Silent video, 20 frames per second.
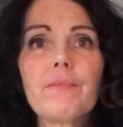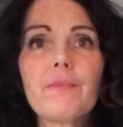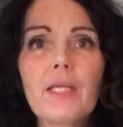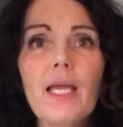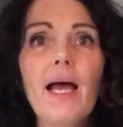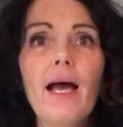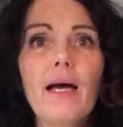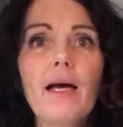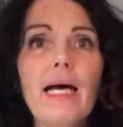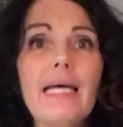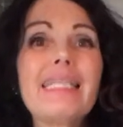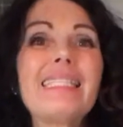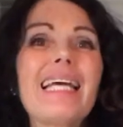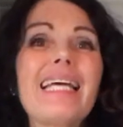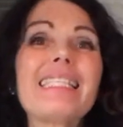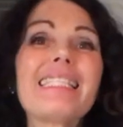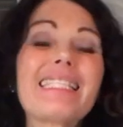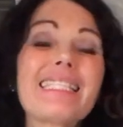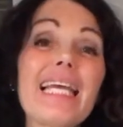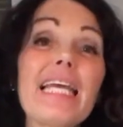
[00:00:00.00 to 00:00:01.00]
yeah,
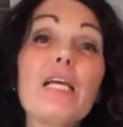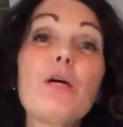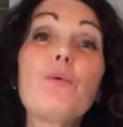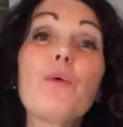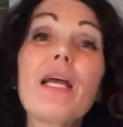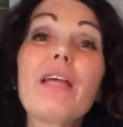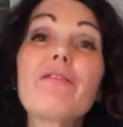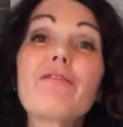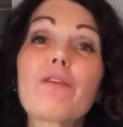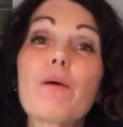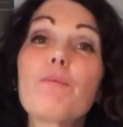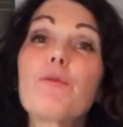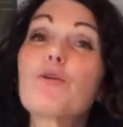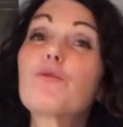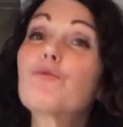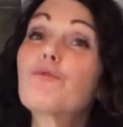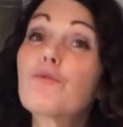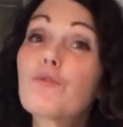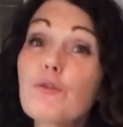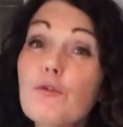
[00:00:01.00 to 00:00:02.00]
and stay away from
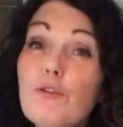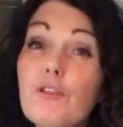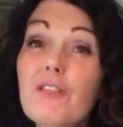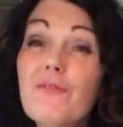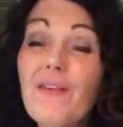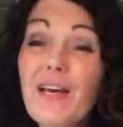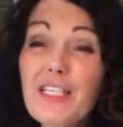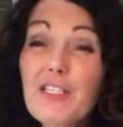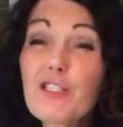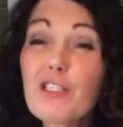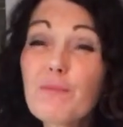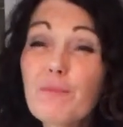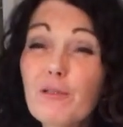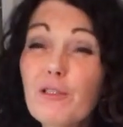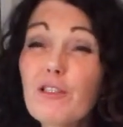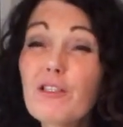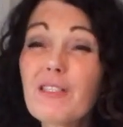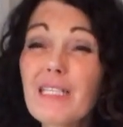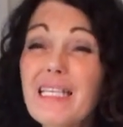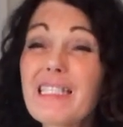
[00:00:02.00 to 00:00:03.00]
the root
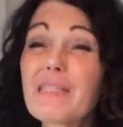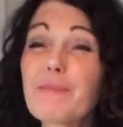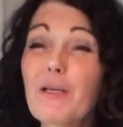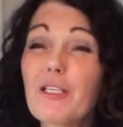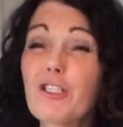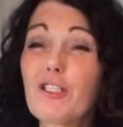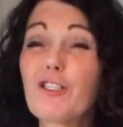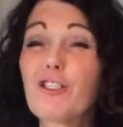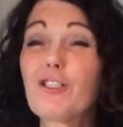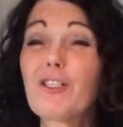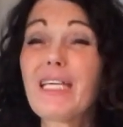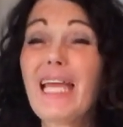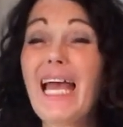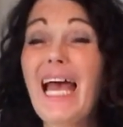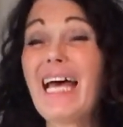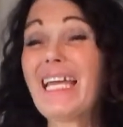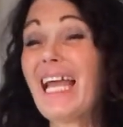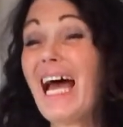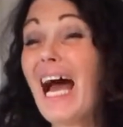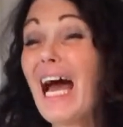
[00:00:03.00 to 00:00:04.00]
vegetables as much as you
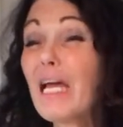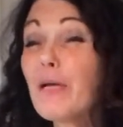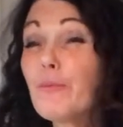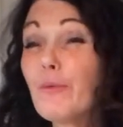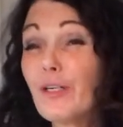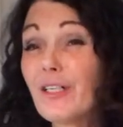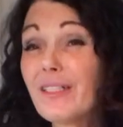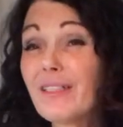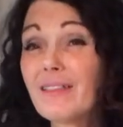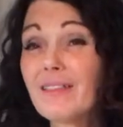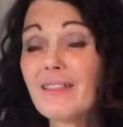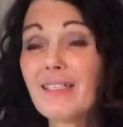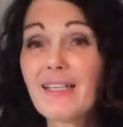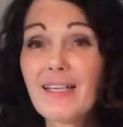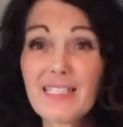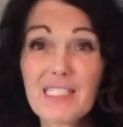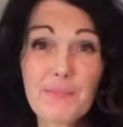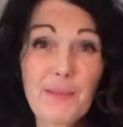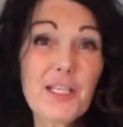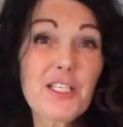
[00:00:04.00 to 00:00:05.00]
can. I would.
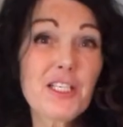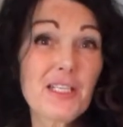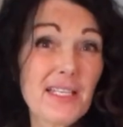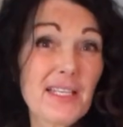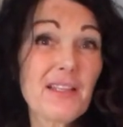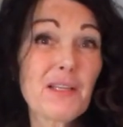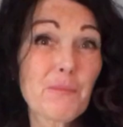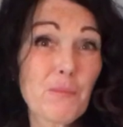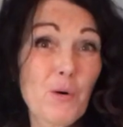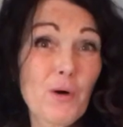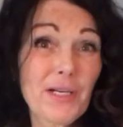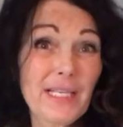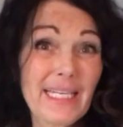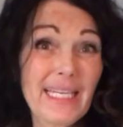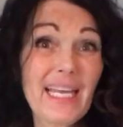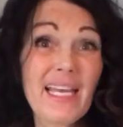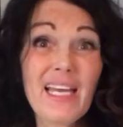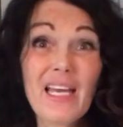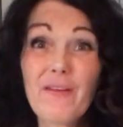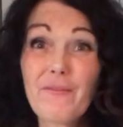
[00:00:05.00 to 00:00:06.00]
Especially in the
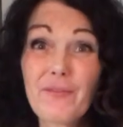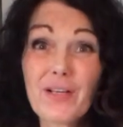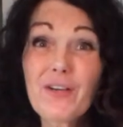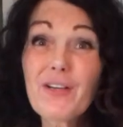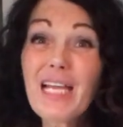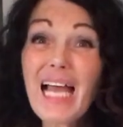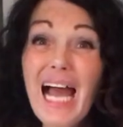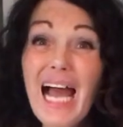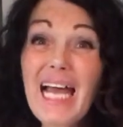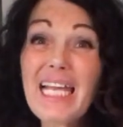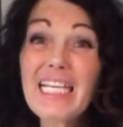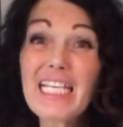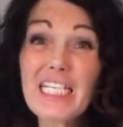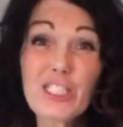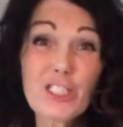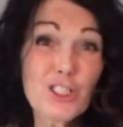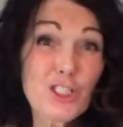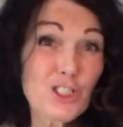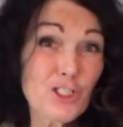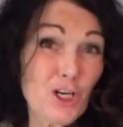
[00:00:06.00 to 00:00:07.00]
morning. Very high in
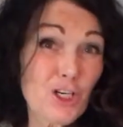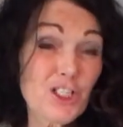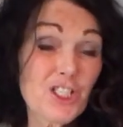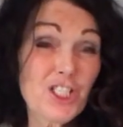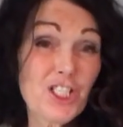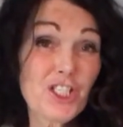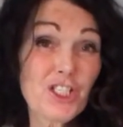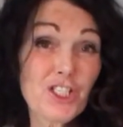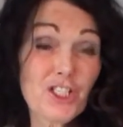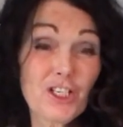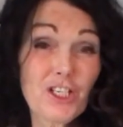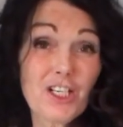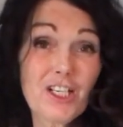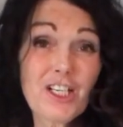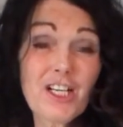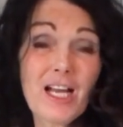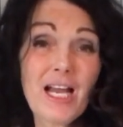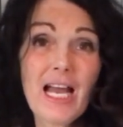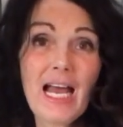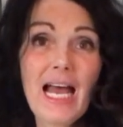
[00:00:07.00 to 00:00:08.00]
starchy
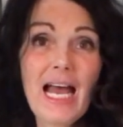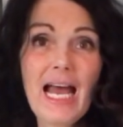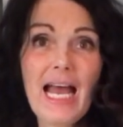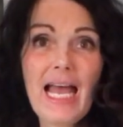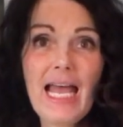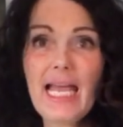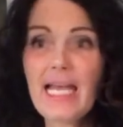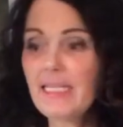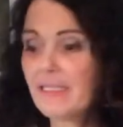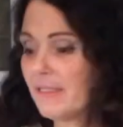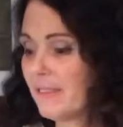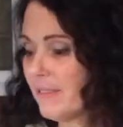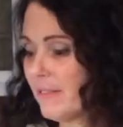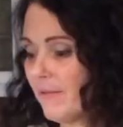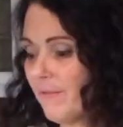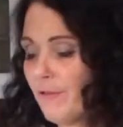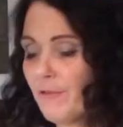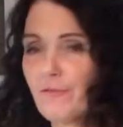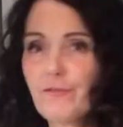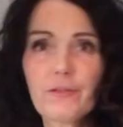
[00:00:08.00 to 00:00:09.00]
sugar, and
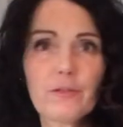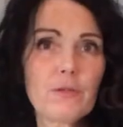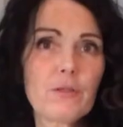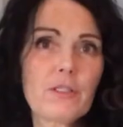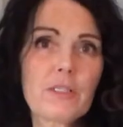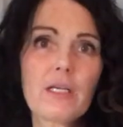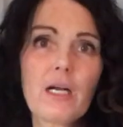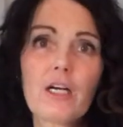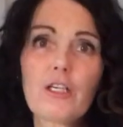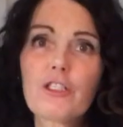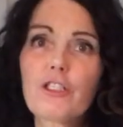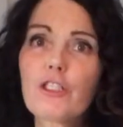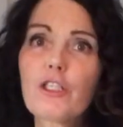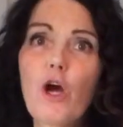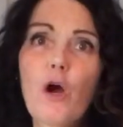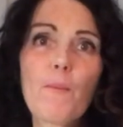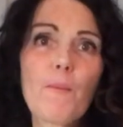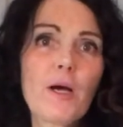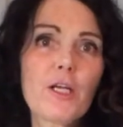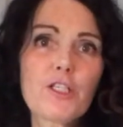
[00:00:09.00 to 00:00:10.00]
the fruits are so
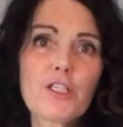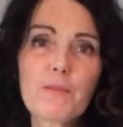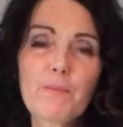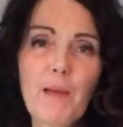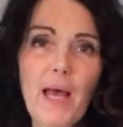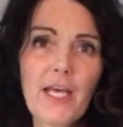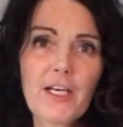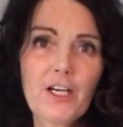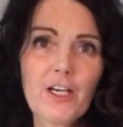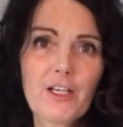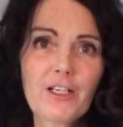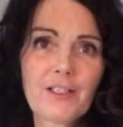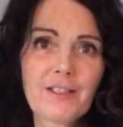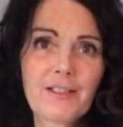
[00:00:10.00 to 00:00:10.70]
much better.